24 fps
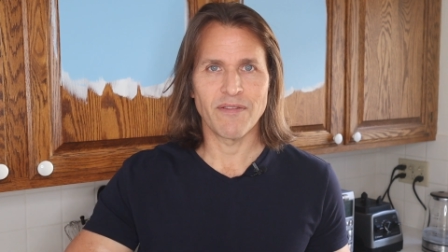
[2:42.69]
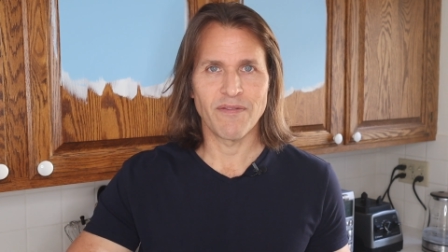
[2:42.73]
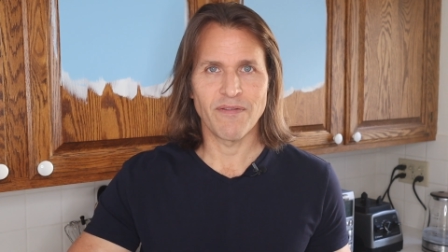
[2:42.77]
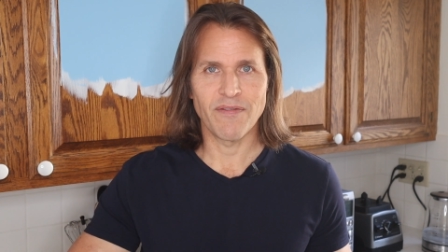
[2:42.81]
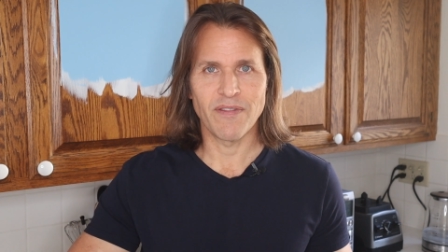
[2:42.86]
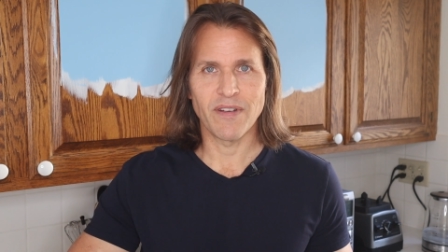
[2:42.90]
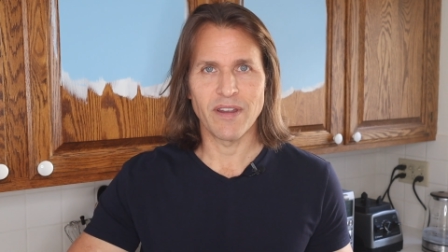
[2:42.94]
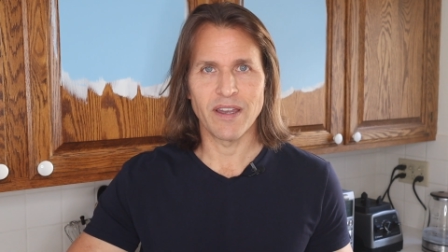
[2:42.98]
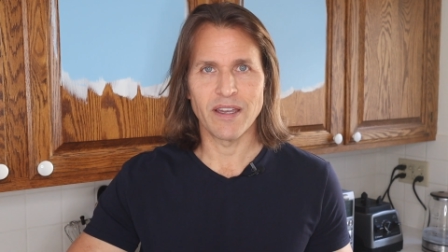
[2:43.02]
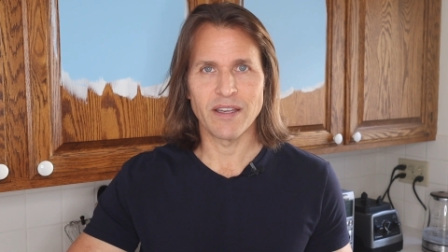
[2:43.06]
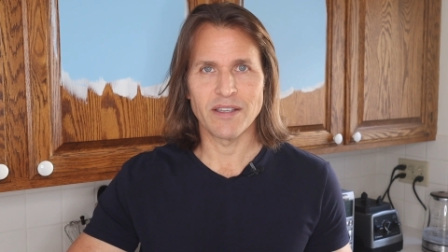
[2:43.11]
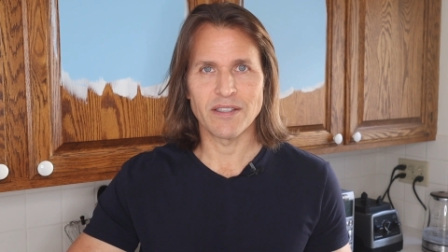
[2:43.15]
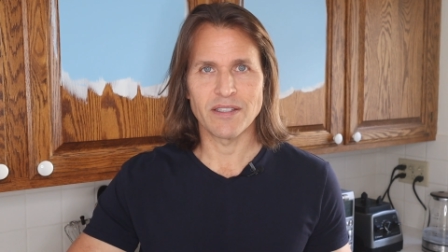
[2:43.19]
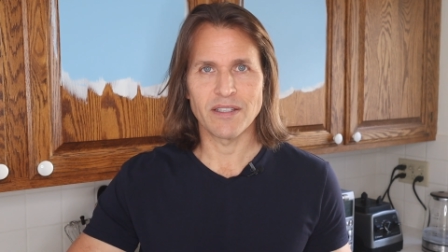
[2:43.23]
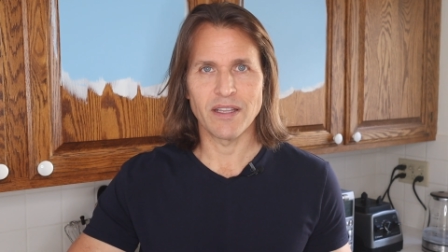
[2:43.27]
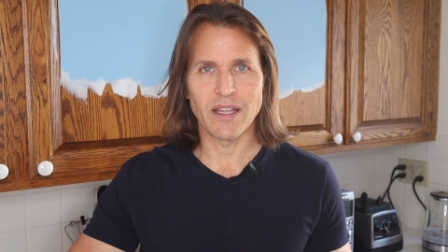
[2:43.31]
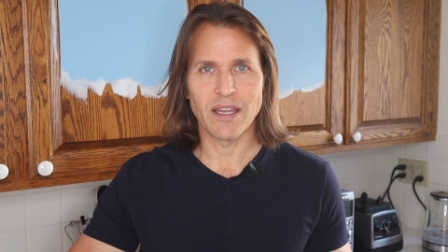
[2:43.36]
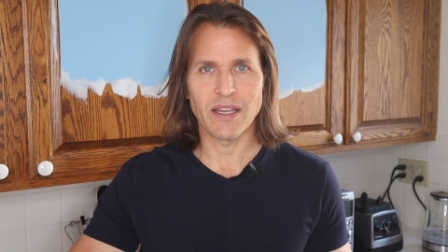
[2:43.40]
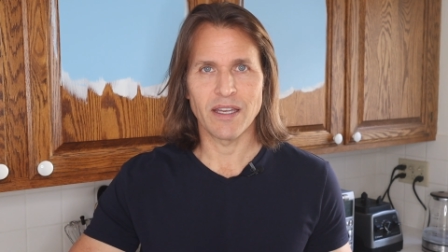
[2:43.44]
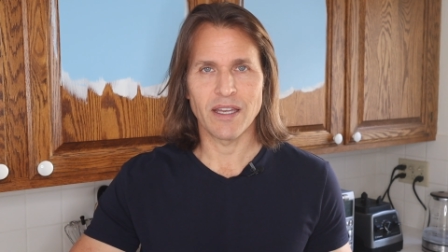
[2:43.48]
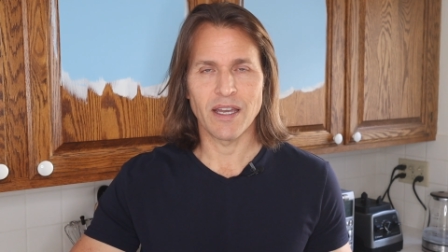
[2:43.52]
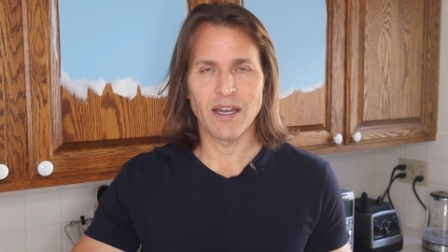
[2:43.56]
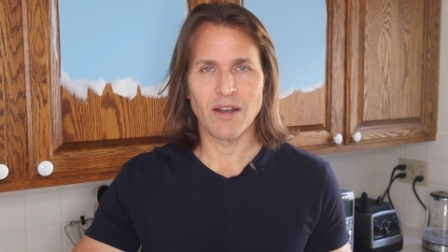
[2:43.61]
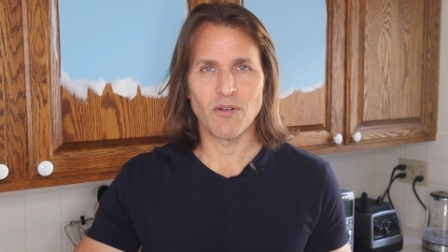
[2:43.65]
face
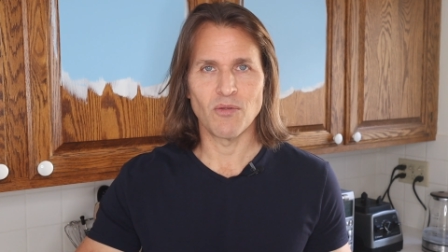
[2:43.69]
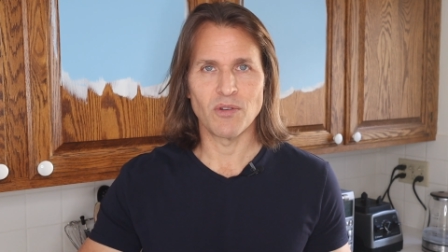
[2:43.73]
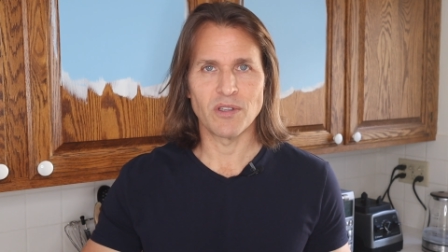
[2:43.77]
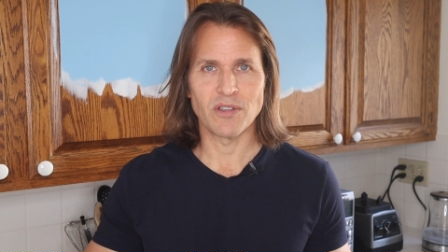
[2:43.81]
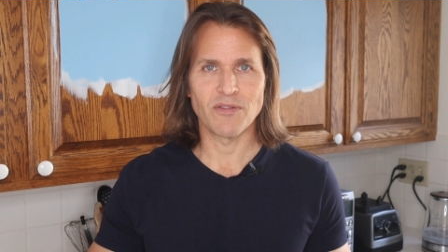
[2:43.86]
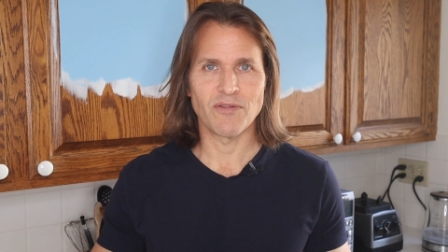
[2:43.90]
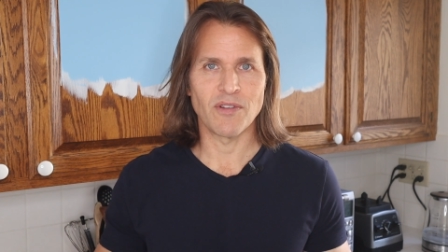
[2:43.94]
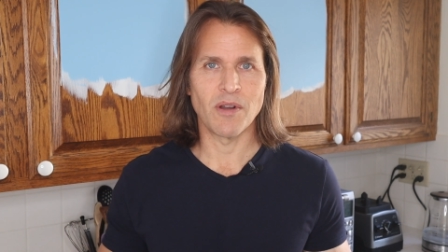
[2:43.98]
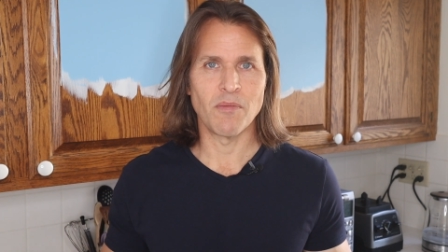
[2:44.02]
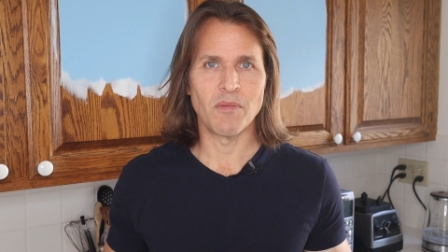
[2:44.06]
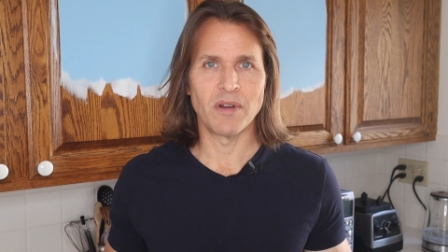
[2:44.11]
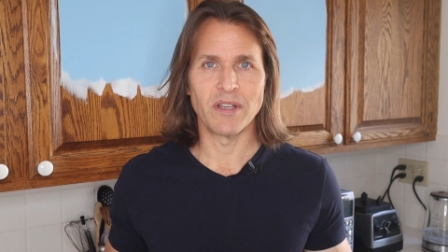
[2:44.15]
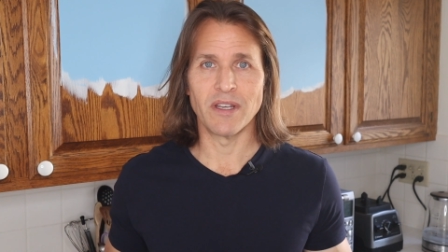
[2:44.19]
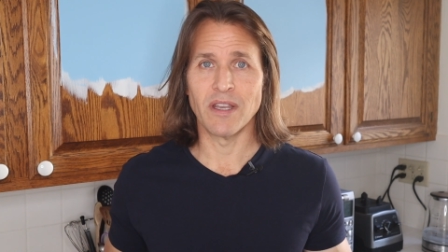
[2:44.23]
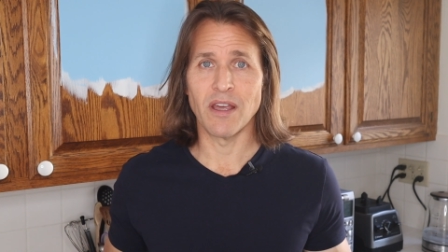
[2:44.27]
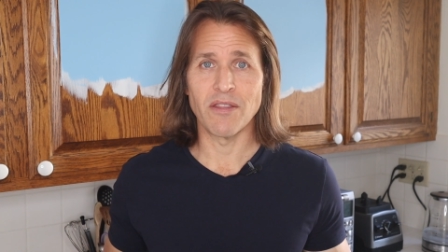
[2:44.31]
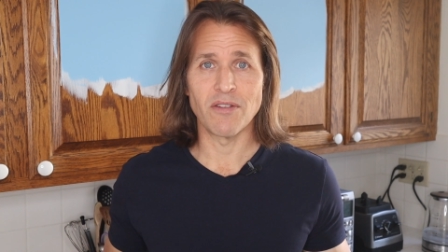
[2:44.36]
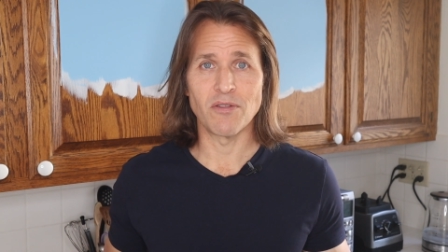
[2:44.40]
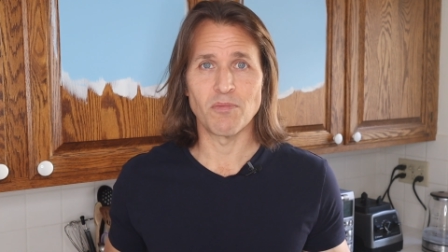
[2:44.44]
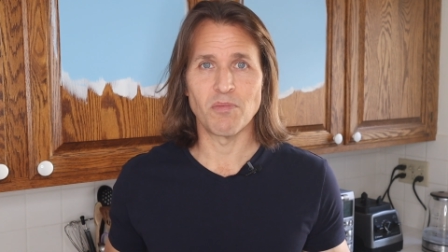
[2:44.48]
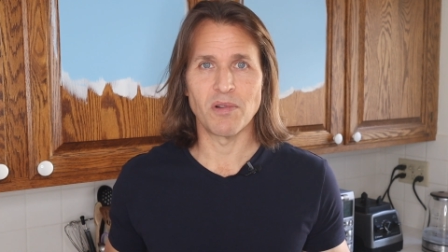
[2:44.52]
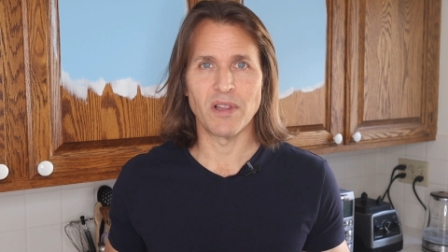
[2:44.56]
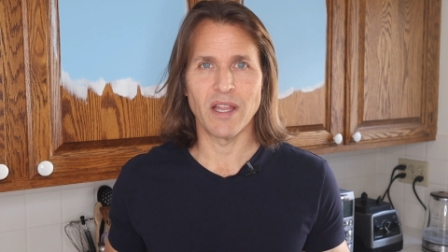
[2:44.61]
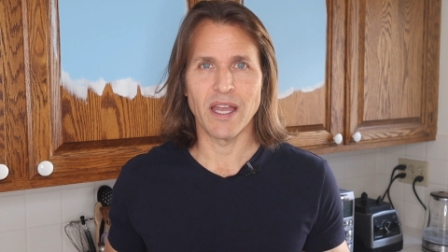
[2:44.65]
like I was from
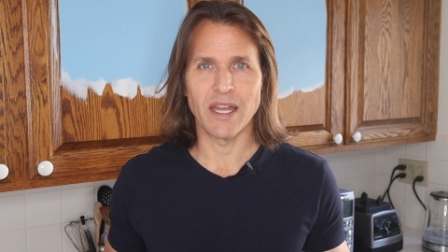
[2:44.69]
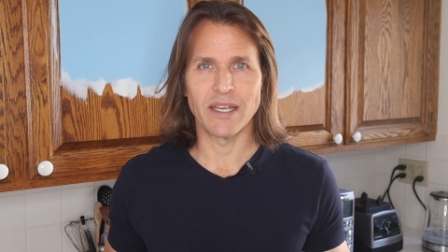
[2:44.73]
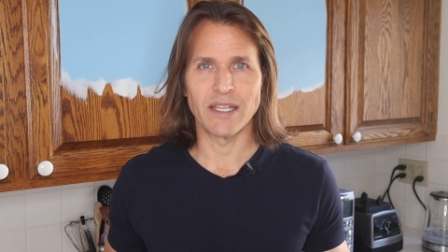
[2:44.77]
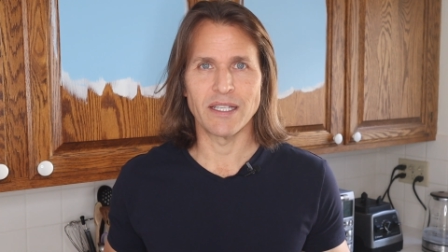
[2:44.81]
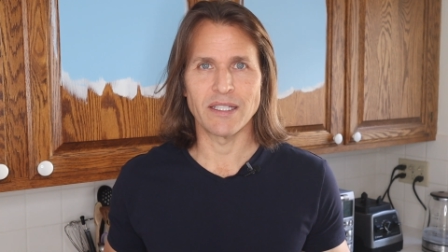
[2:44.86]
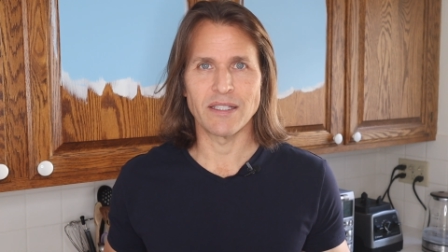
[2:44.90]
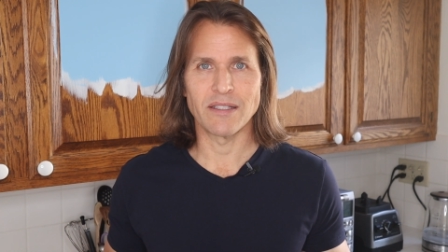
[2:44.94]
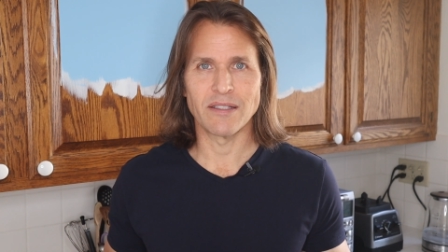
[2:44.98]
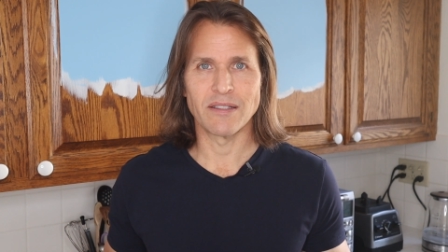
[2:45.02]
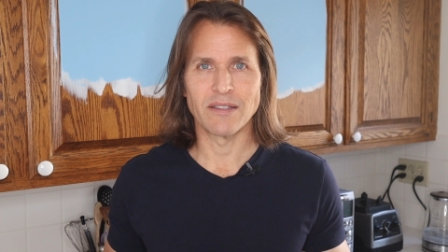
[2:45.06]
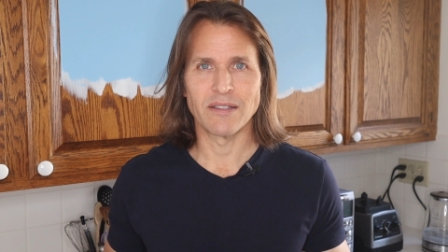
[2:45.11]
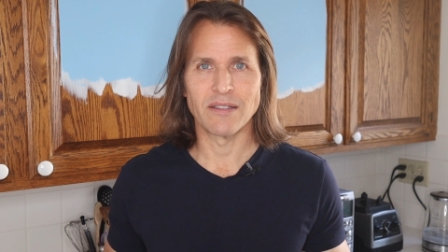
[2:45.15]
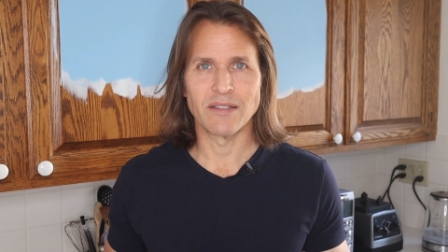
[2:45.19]
another planet.